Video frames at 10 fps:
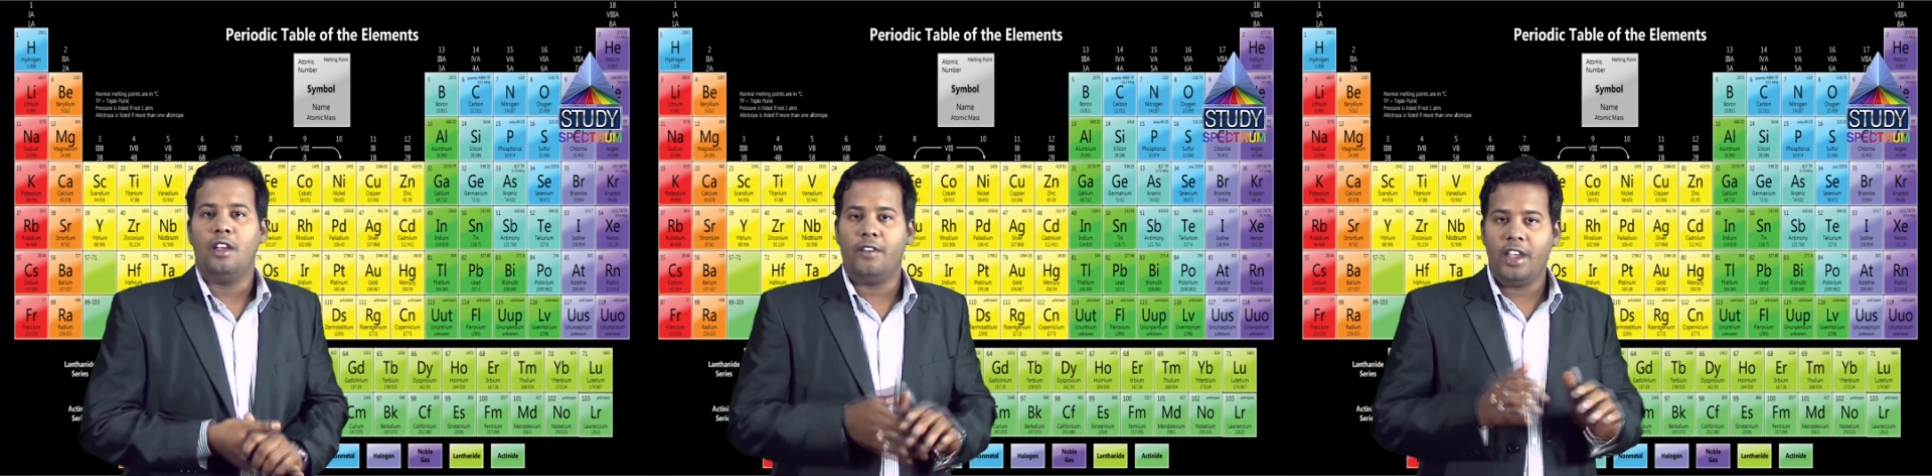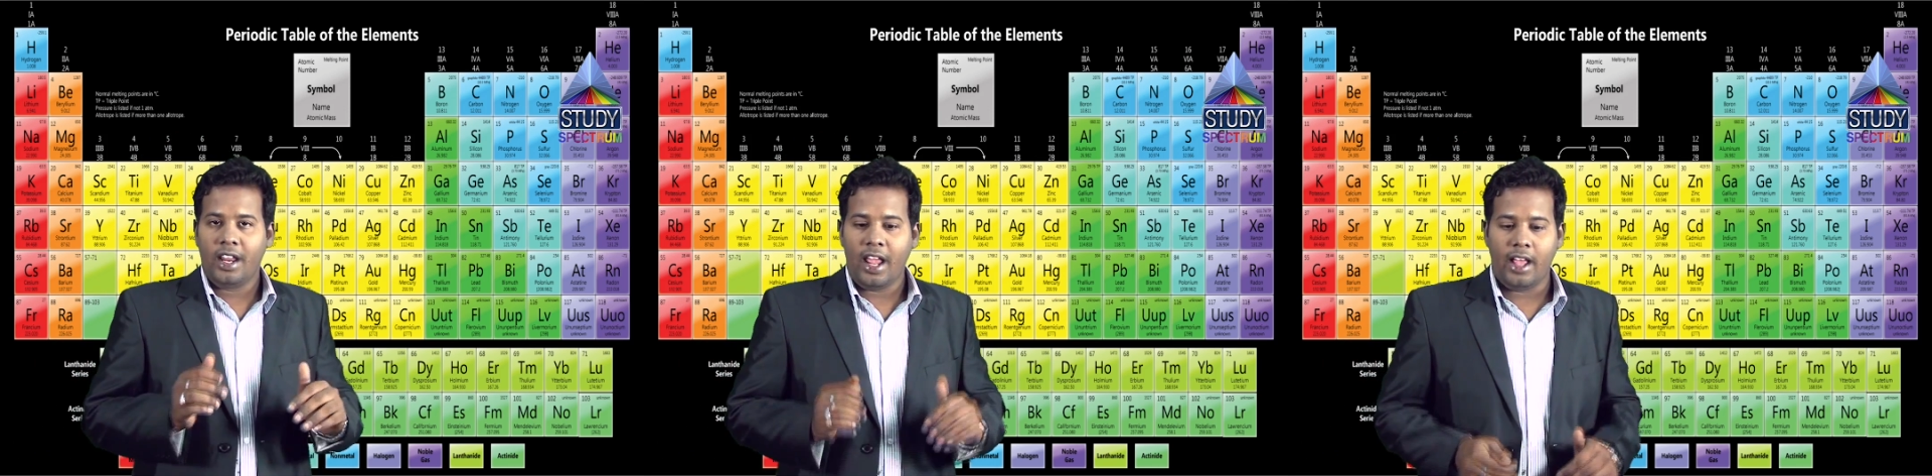
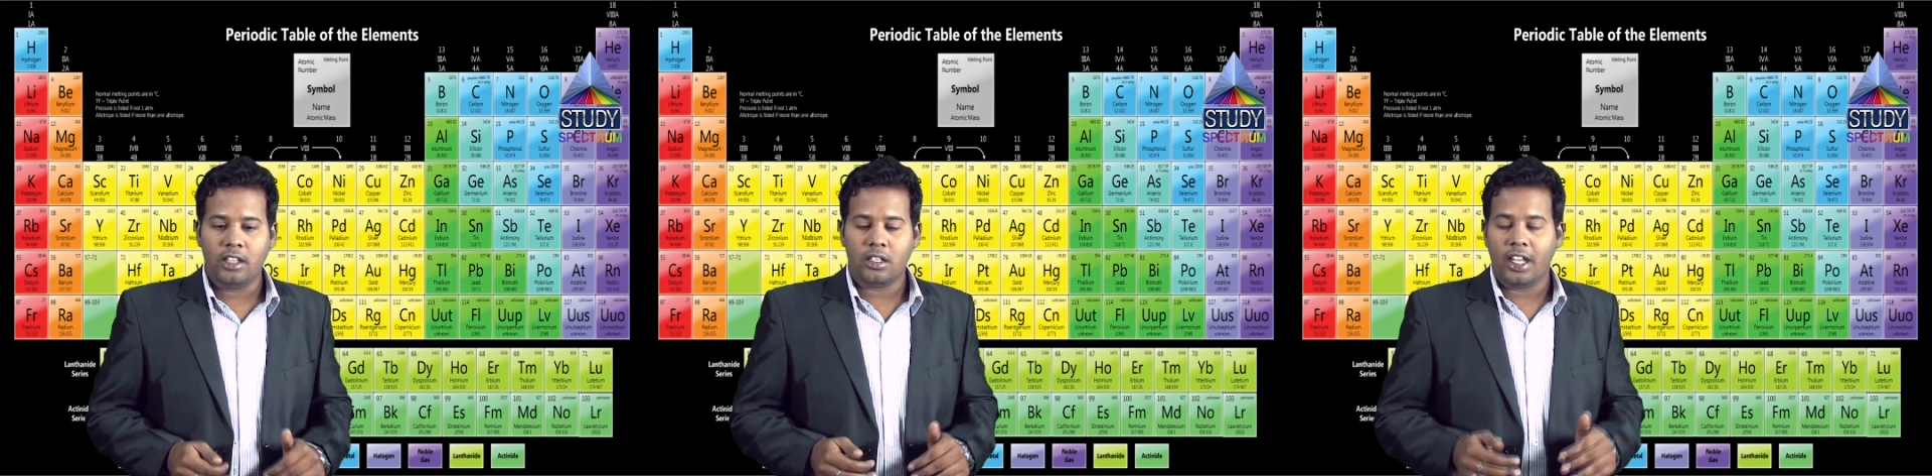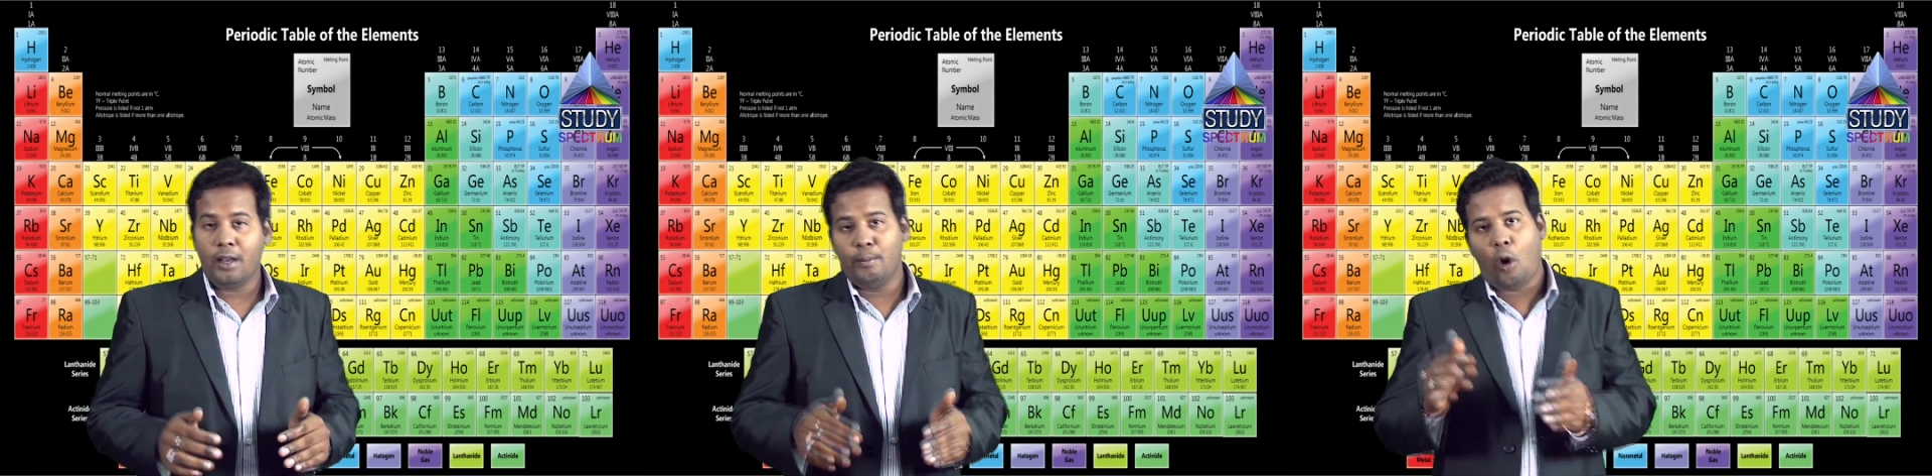Whereas
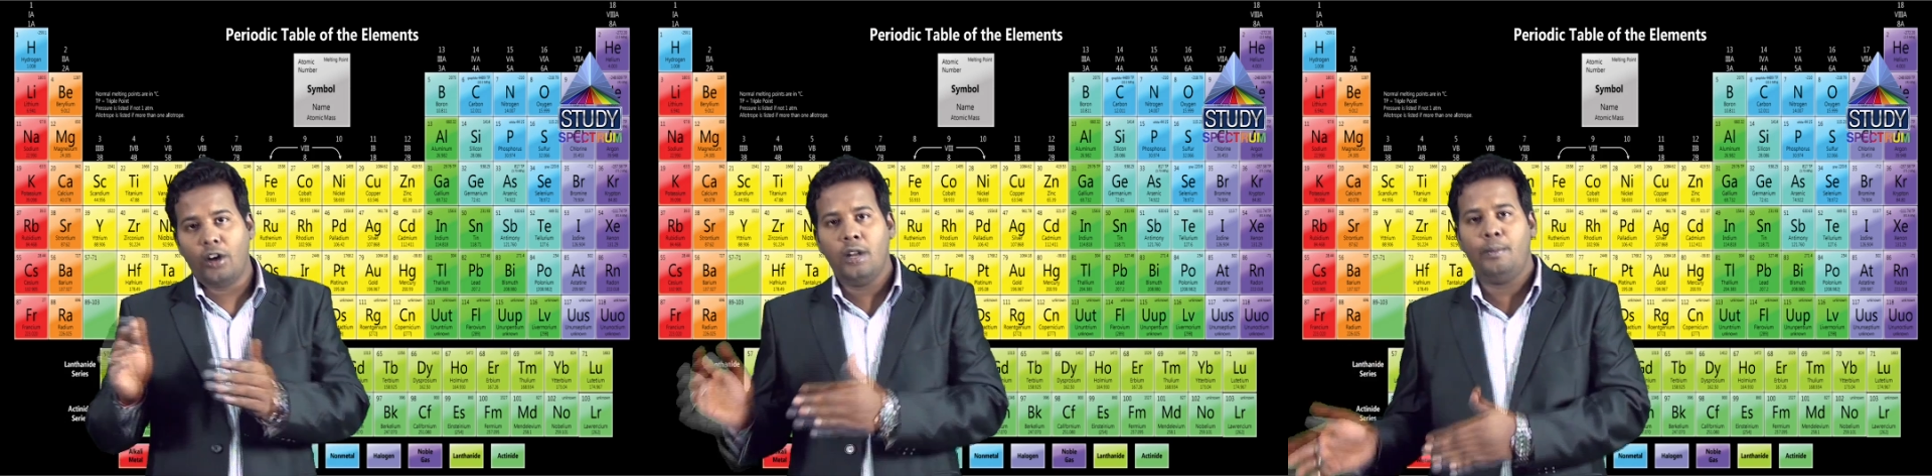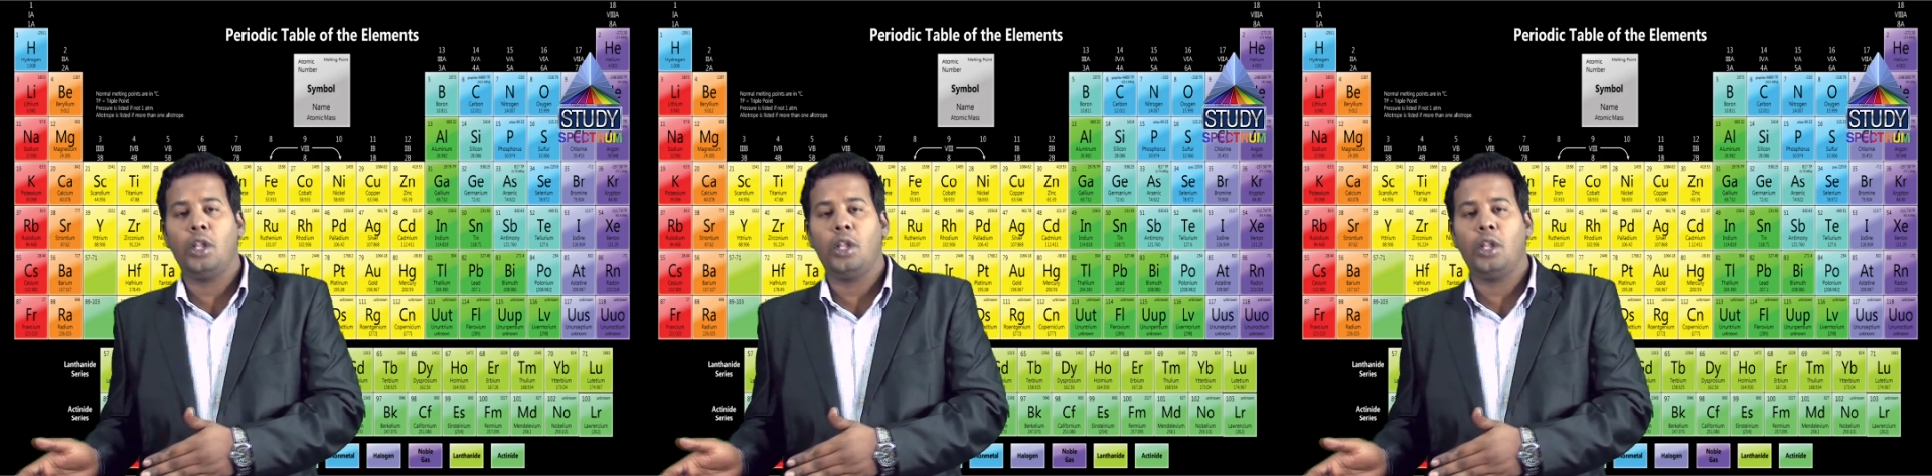in modern